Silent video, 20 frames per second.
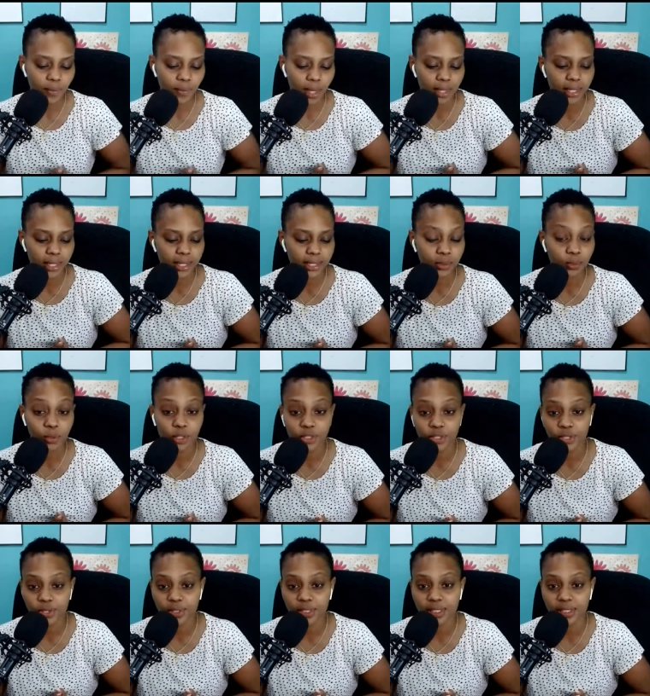And what do
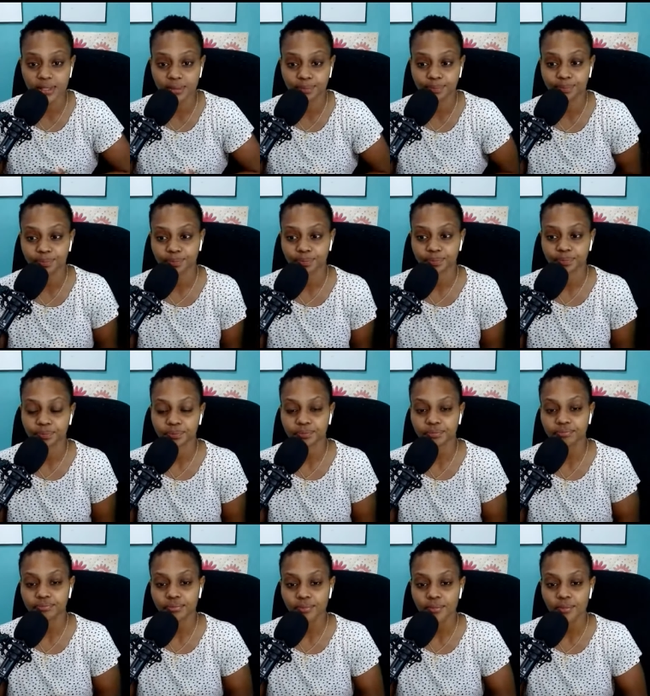you need?
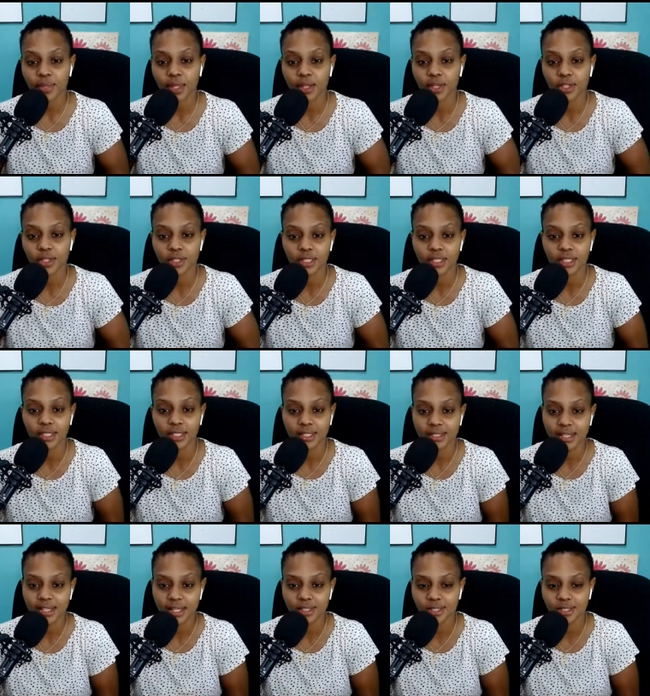You need good
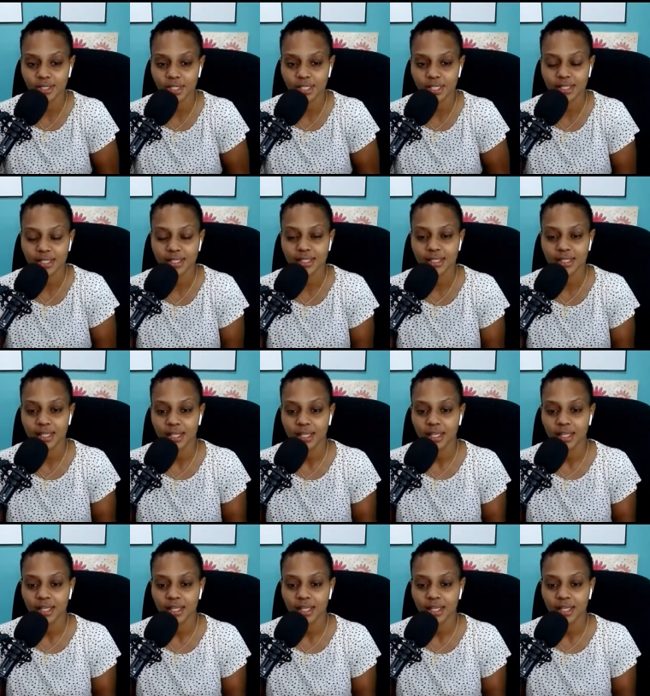intentions.